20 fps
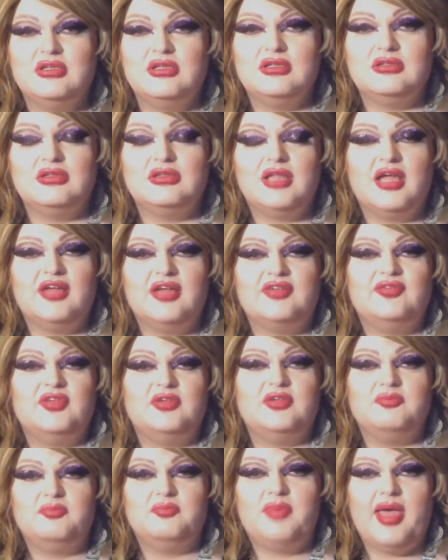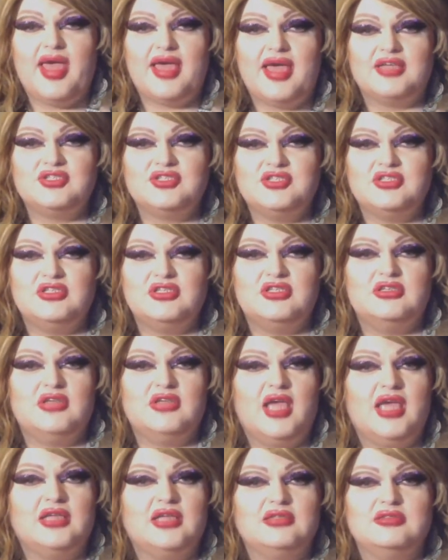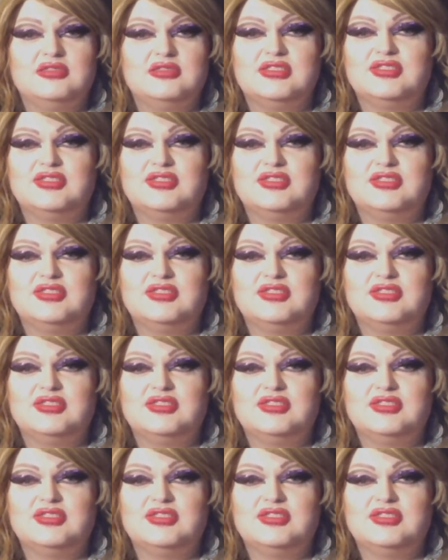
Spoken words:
love and passion and